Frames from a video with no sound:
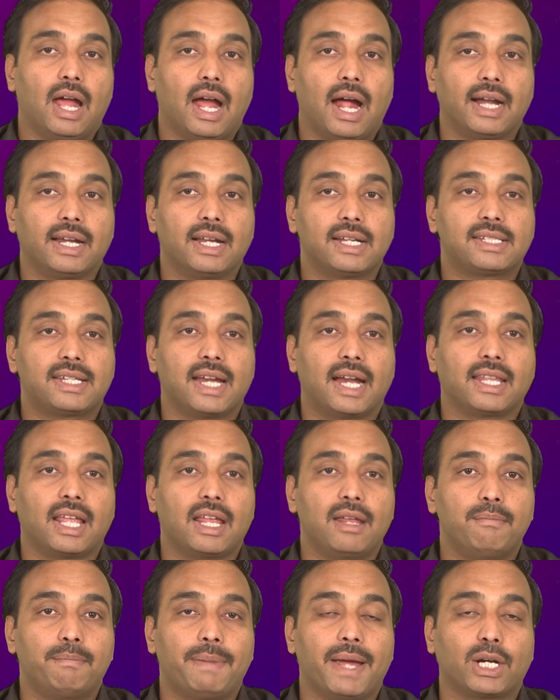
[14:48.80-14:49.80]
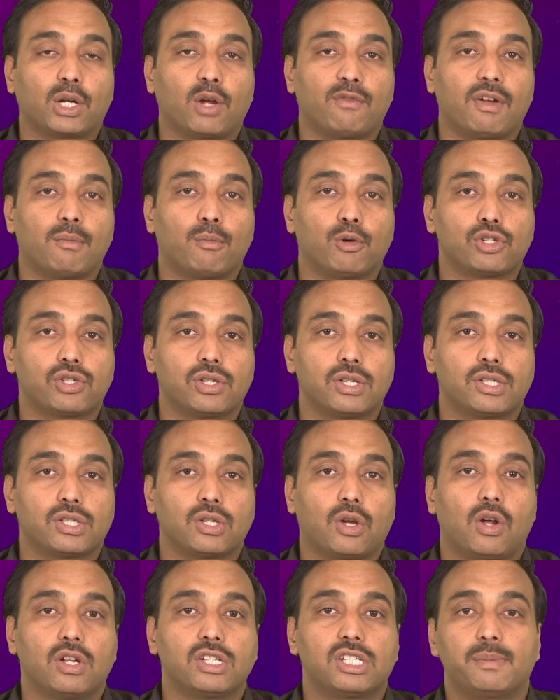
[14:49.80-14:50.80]
Understand the impact of emotions
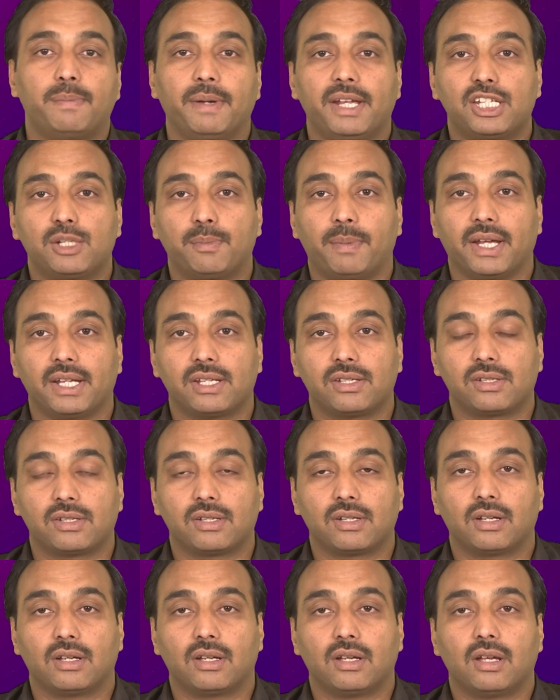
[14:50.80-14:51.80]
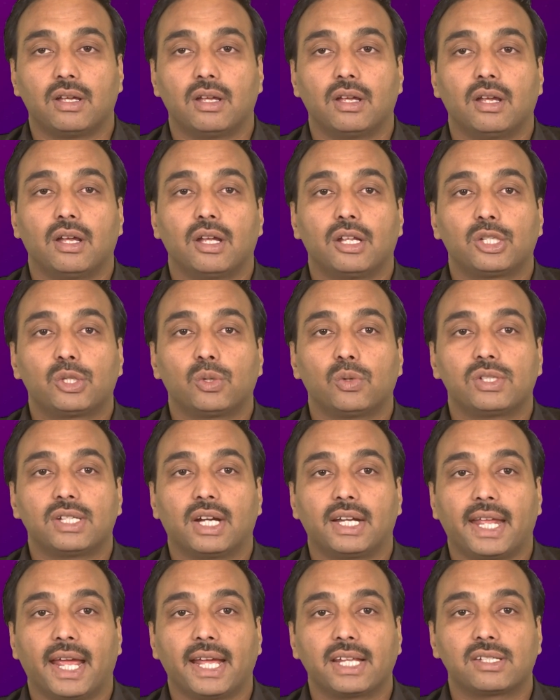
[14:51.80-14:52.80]
on speech pace. Choose a
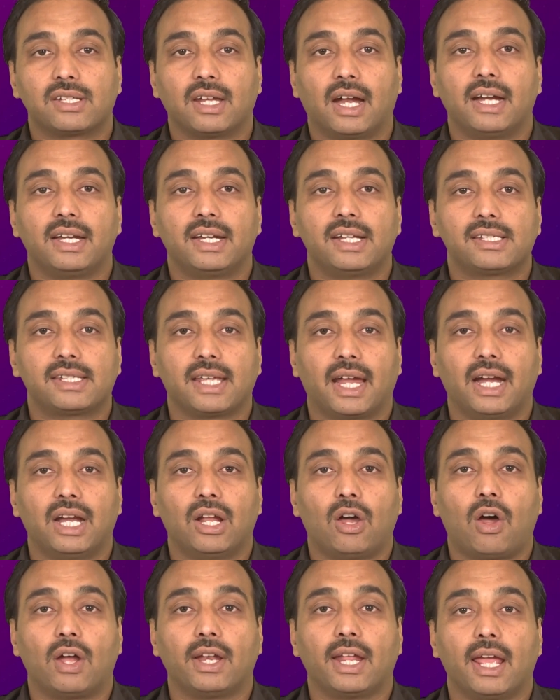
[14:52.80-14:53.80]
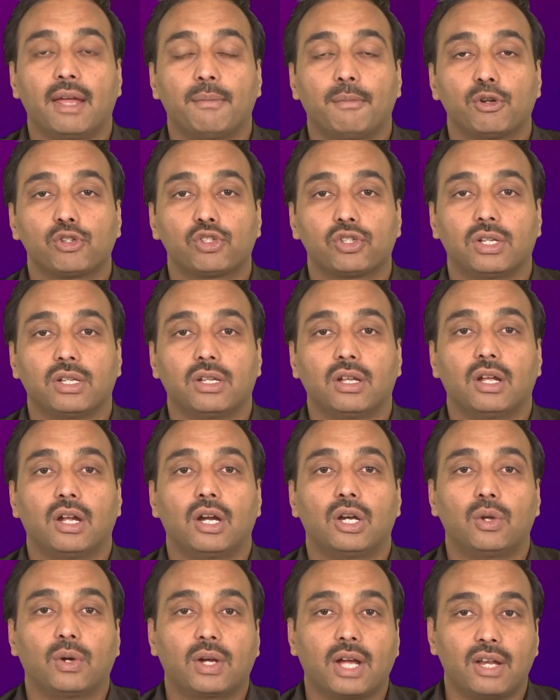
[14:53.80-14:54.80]
text and decide on an emotion
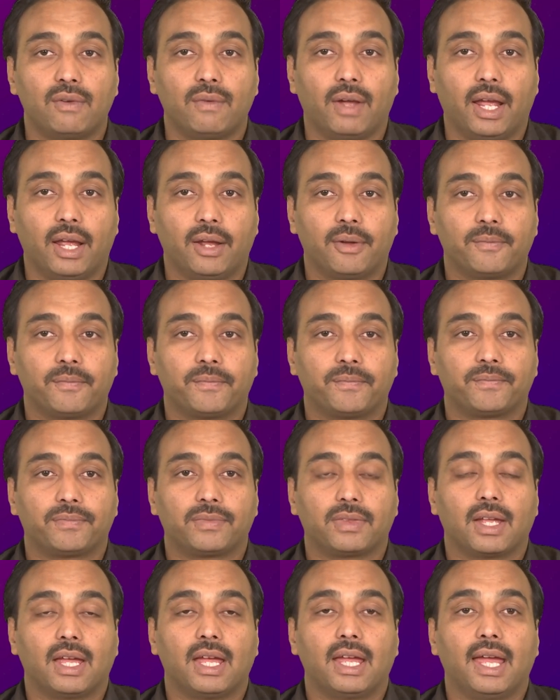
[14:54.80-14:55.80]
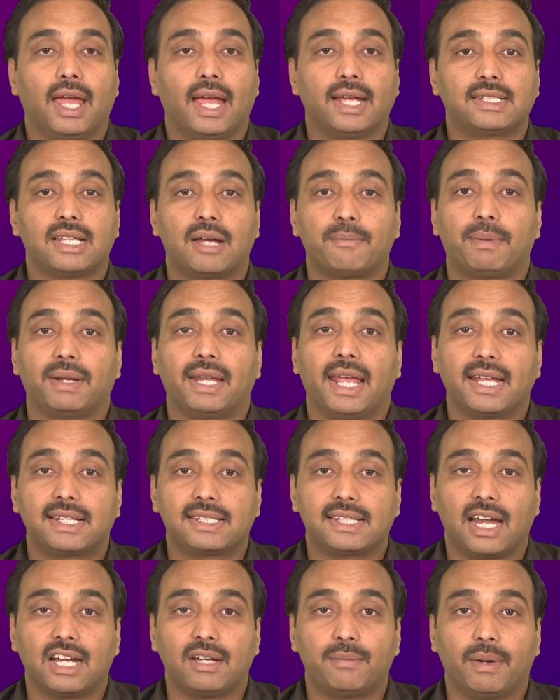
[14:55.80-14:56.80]
to convey. Example,
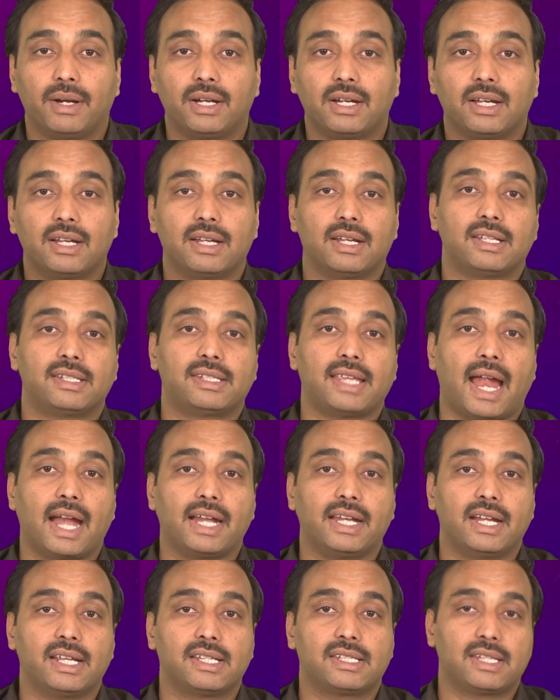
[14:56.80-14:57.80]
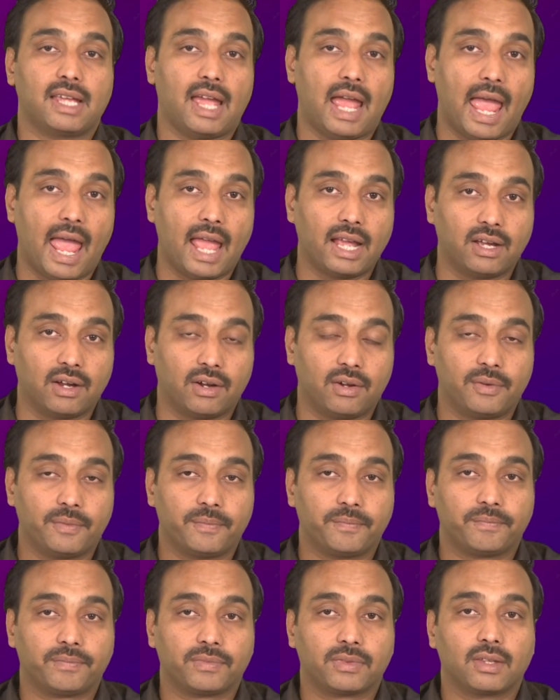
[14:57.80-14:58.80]
excitement, sadness, anger.
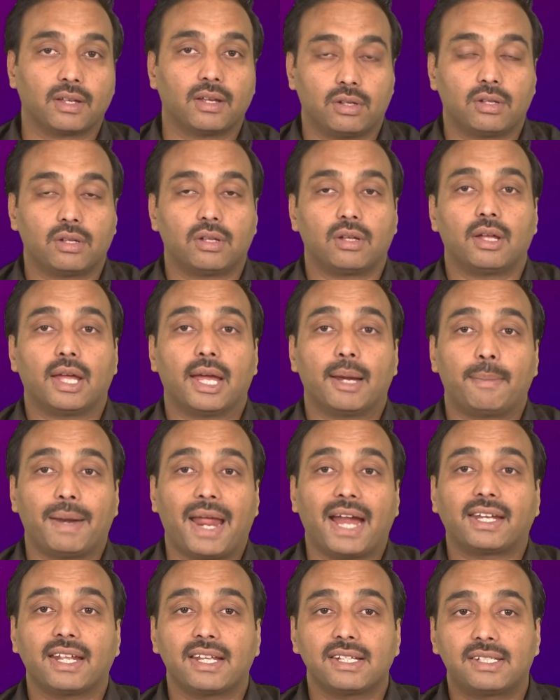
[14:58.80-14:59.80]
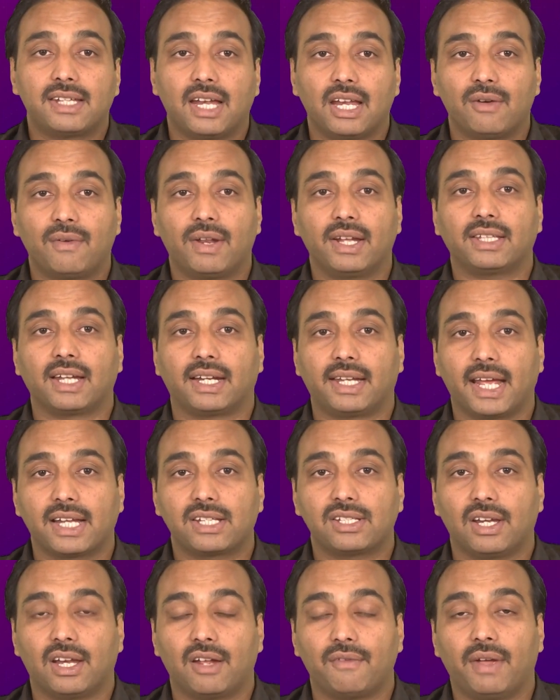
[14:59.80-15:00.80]
Practice delivering the text in a